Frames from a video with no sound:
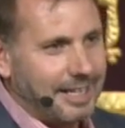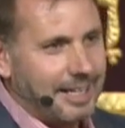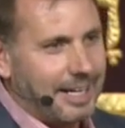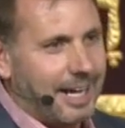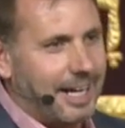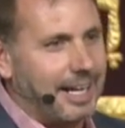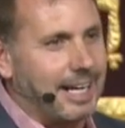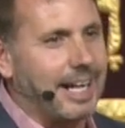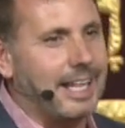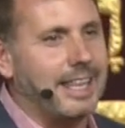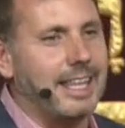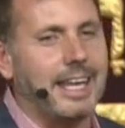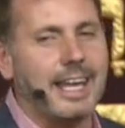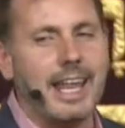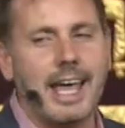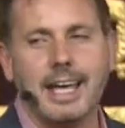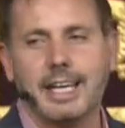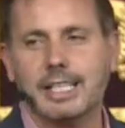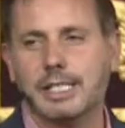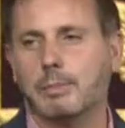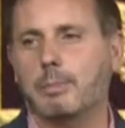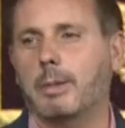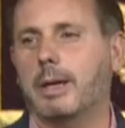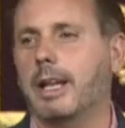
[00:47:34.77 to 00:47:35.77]
And then the
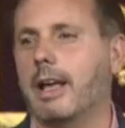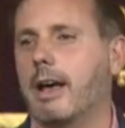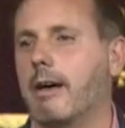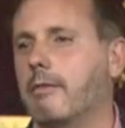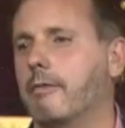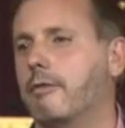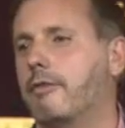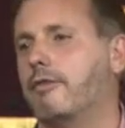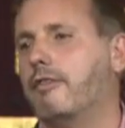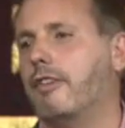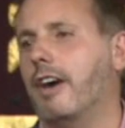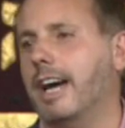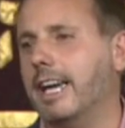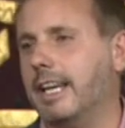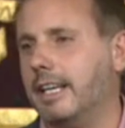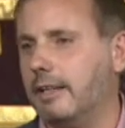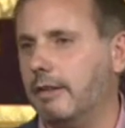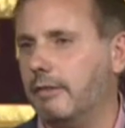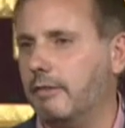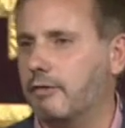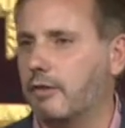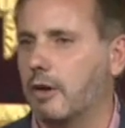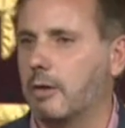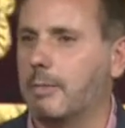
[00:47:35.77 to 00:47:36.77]
next minute, I'm
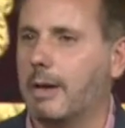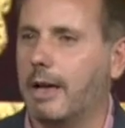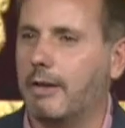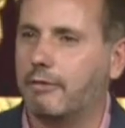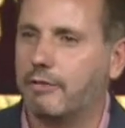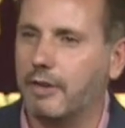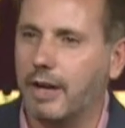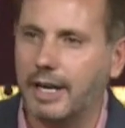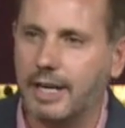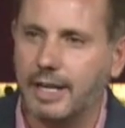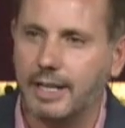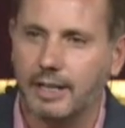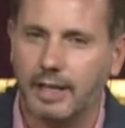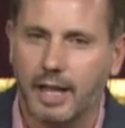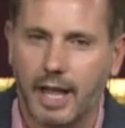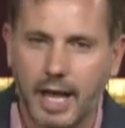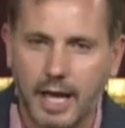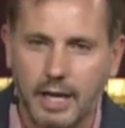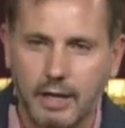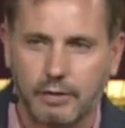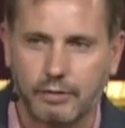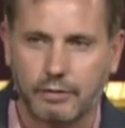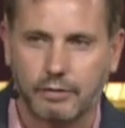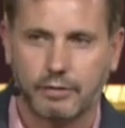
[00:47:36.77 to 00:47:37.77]
fighting for my very
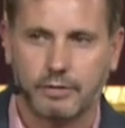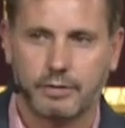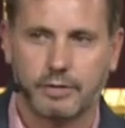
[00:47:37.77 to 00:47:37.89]
life.